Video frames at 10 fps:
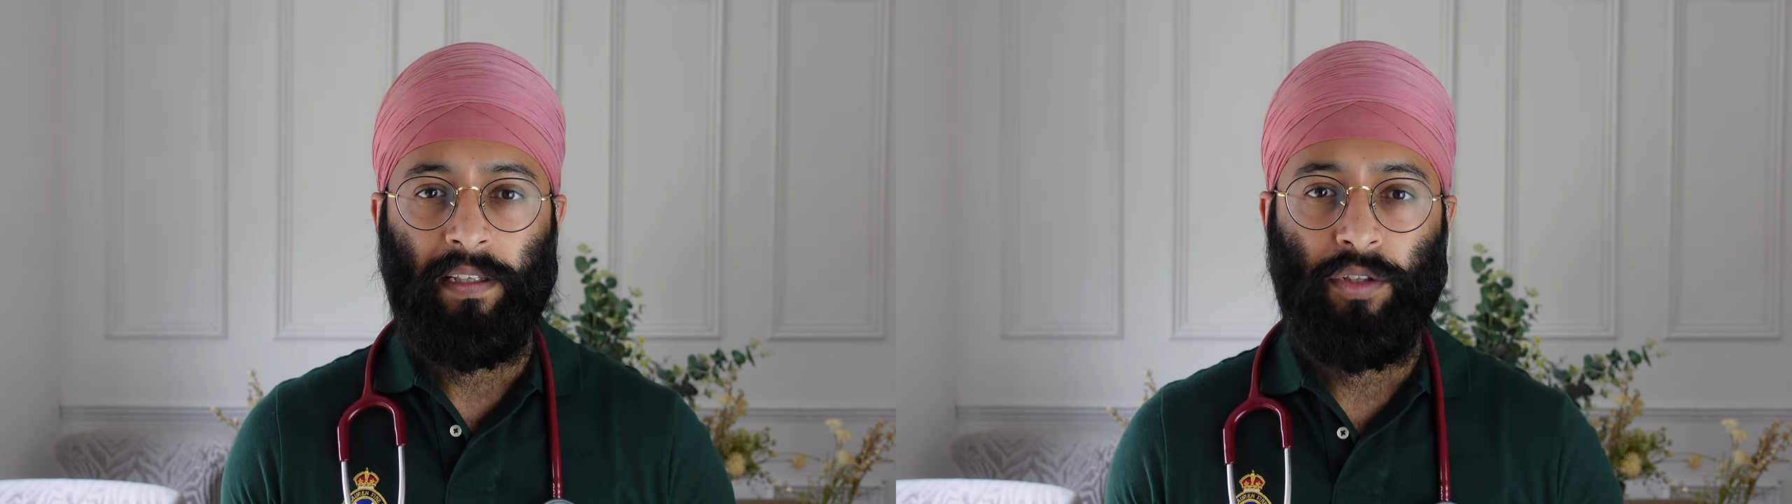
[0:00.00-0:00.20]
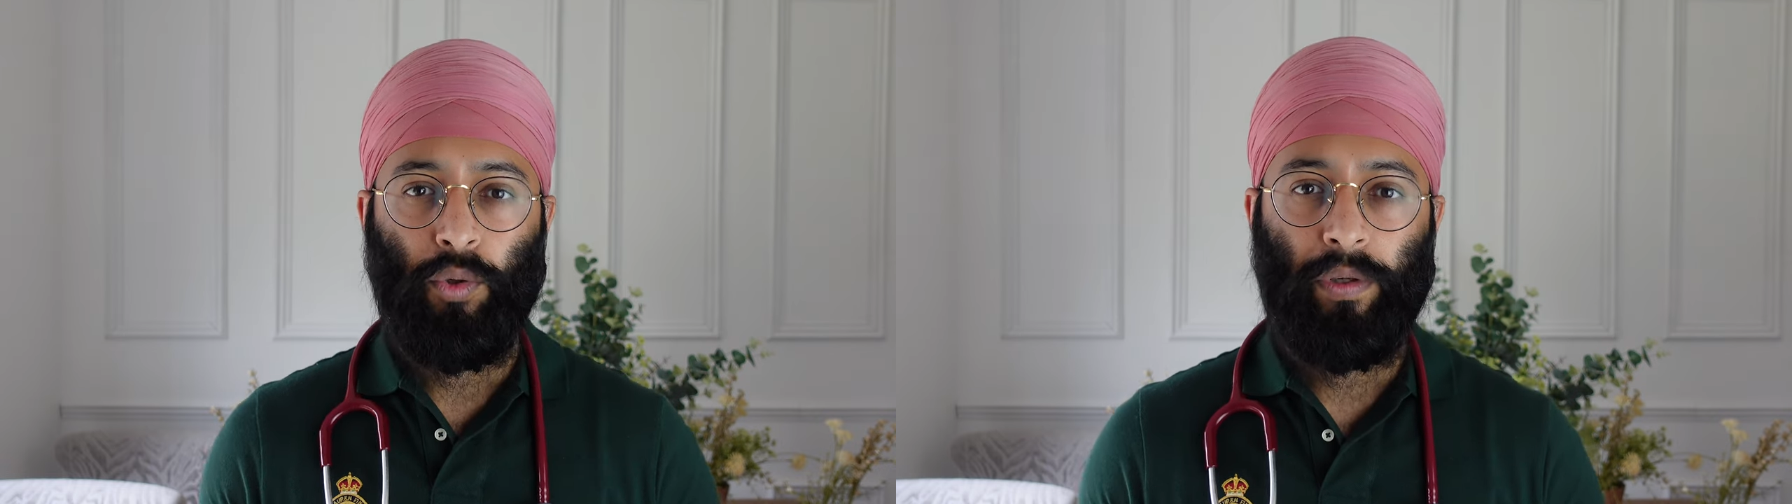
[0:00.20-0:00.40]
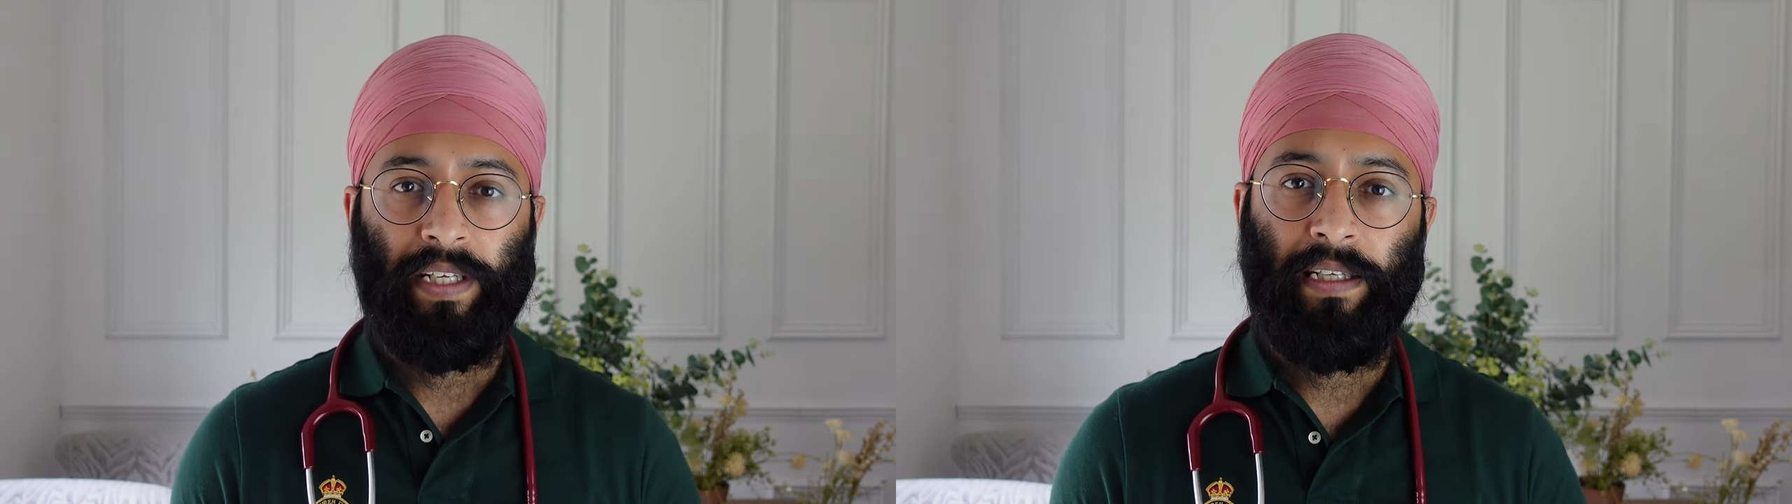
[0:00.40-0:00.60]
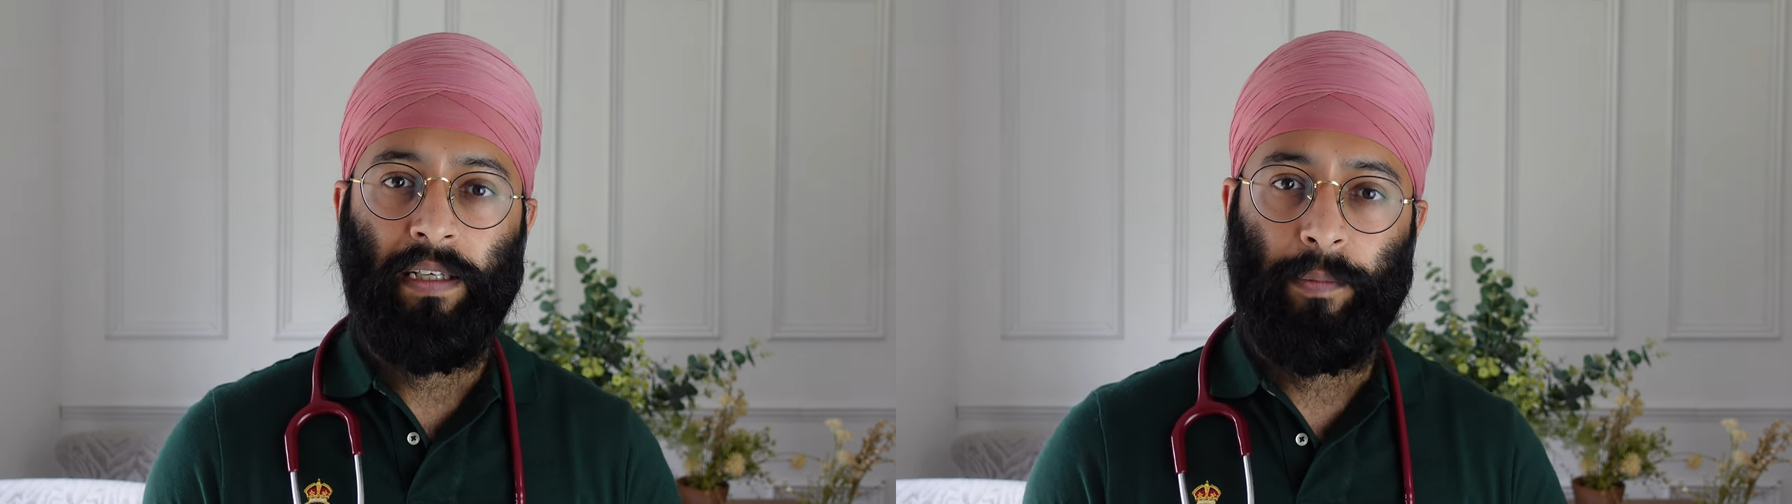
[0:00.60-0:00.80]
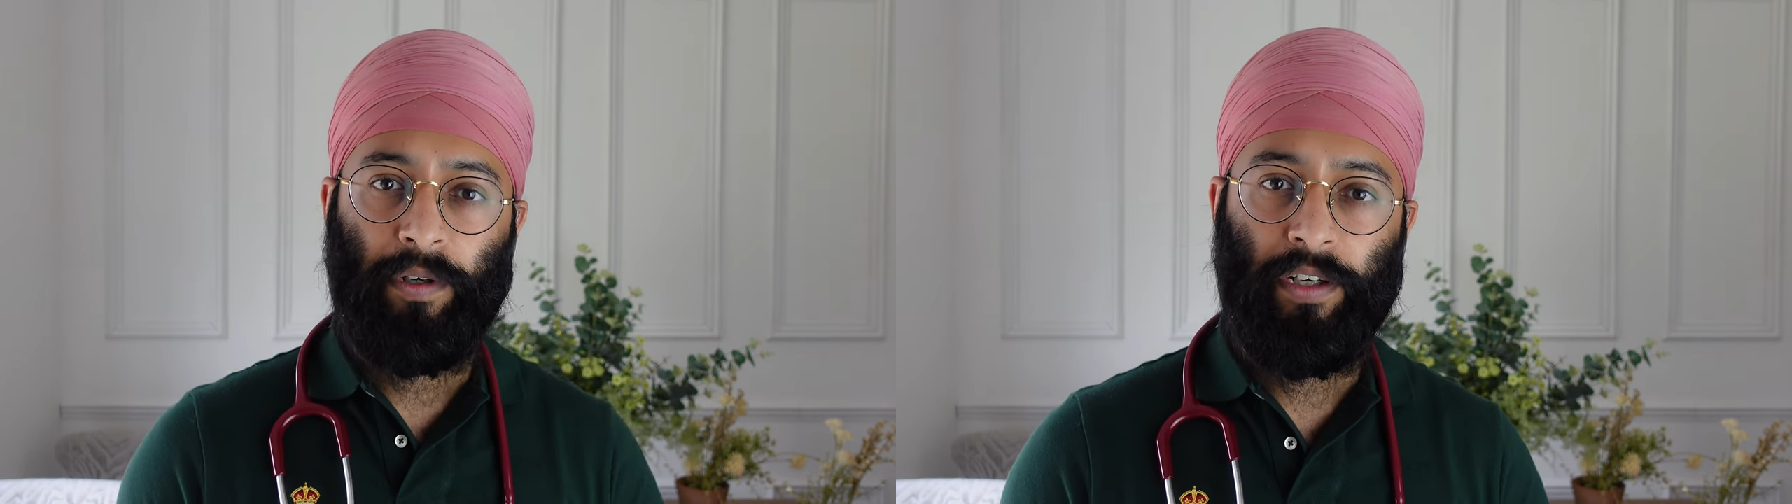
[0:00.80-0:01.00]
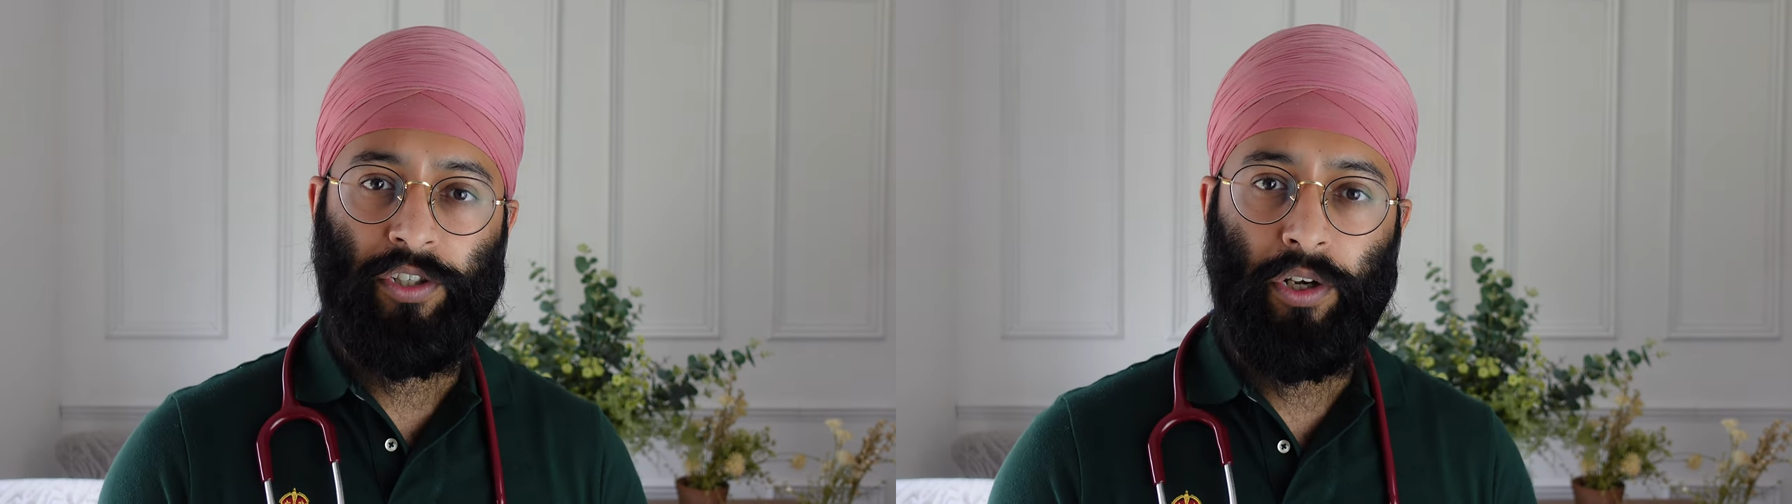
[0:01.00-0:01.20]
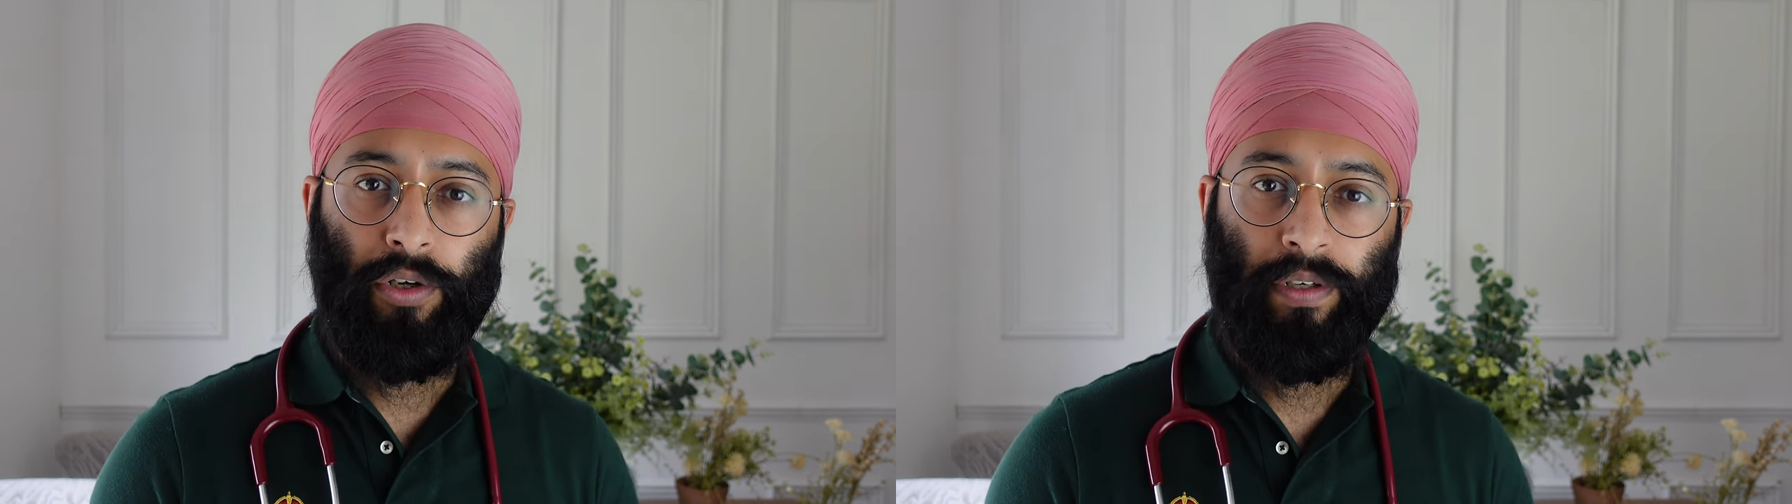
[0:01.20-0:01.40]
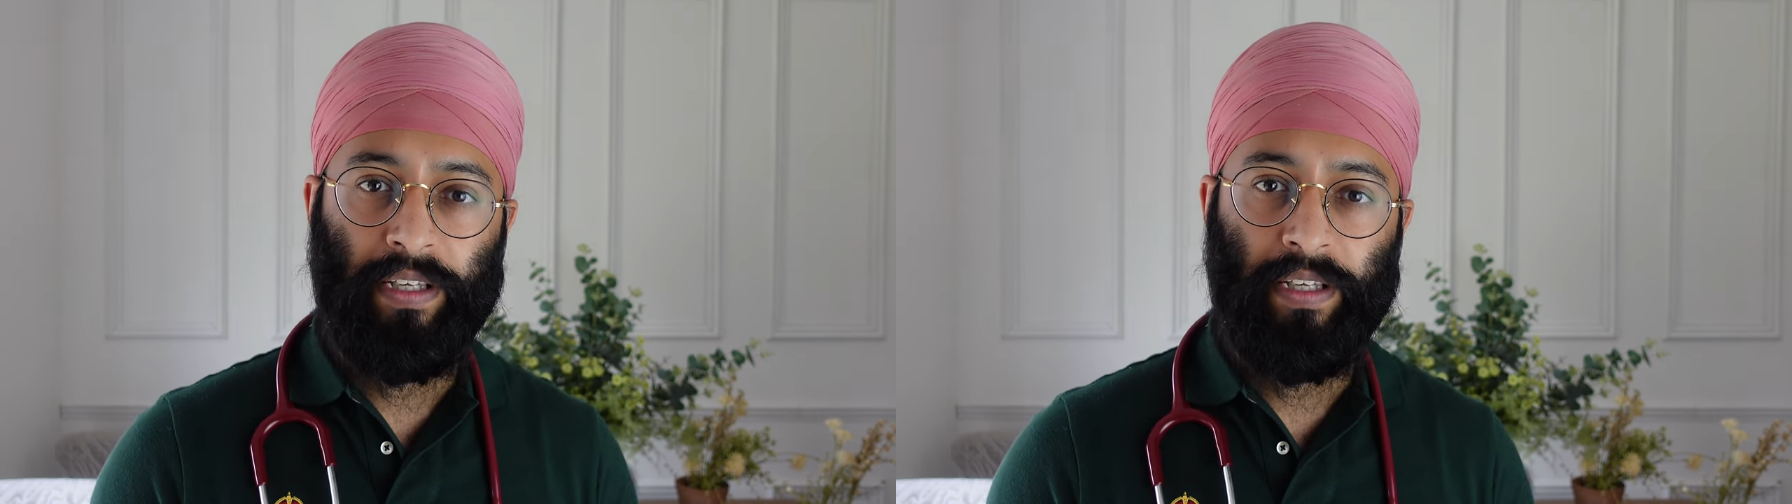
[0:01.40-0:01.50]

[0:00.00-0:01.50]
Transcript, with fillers: than talking, I'm going to show you an